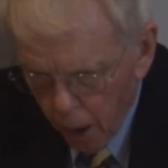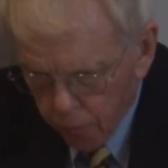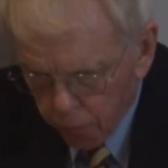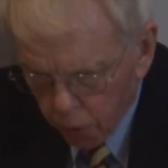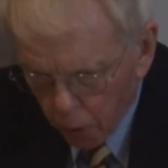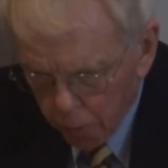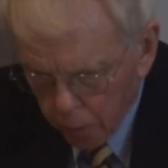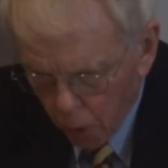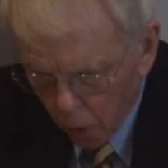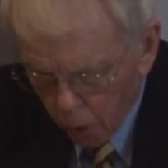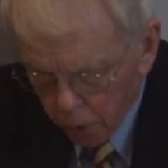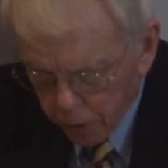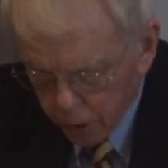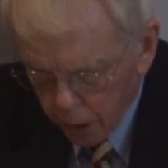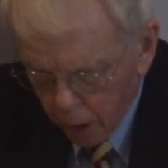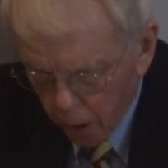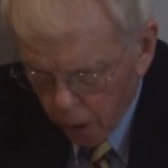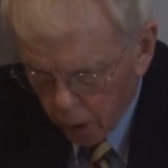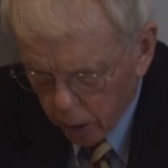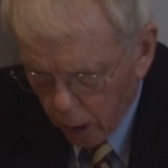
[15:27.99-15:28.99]
from North
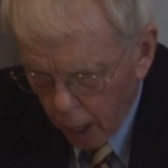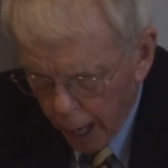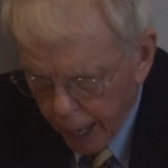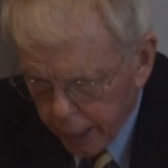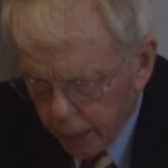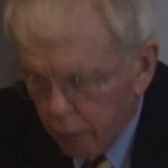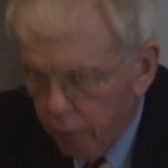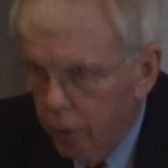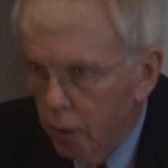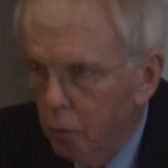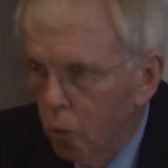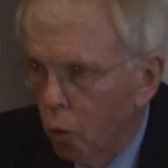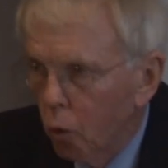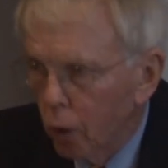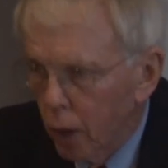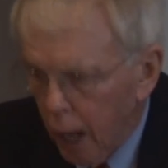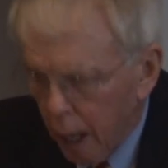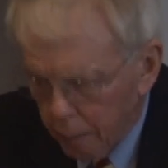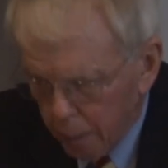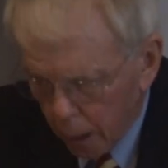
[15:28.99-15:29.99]
Carolina that will
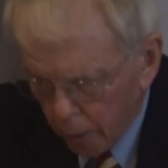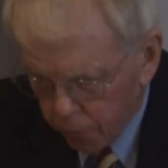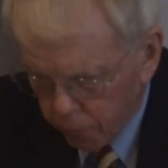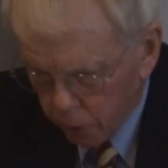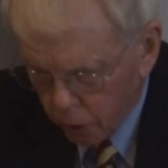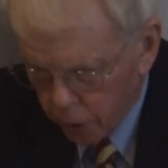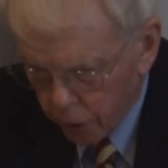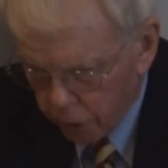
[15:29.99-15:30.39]
come up for